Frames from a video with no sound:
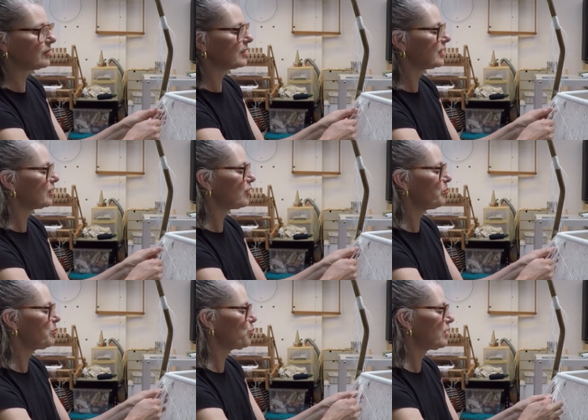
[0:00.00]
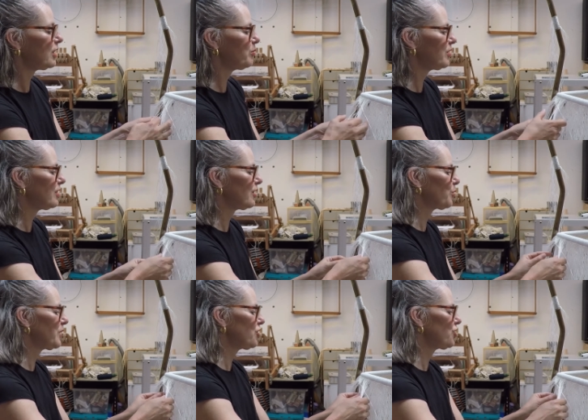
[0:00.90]
To give me more element to the
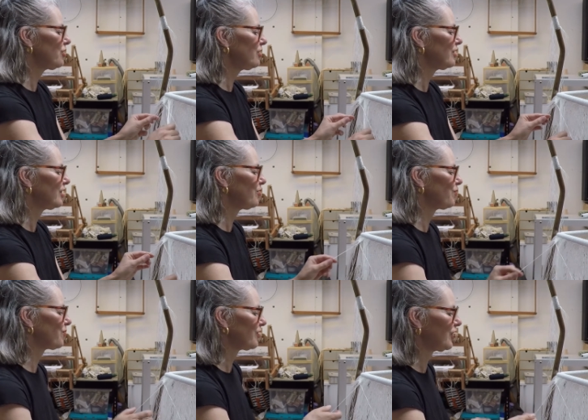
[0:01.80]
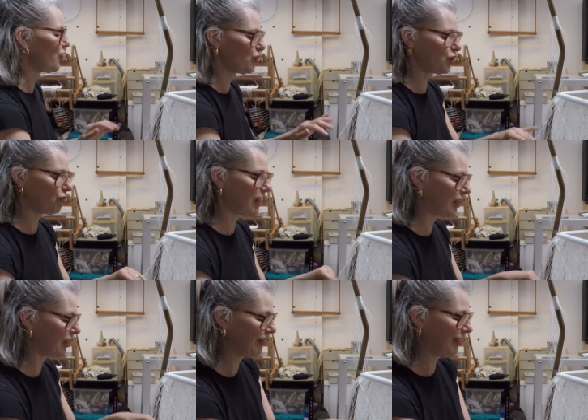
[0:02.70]
question, I've lost track.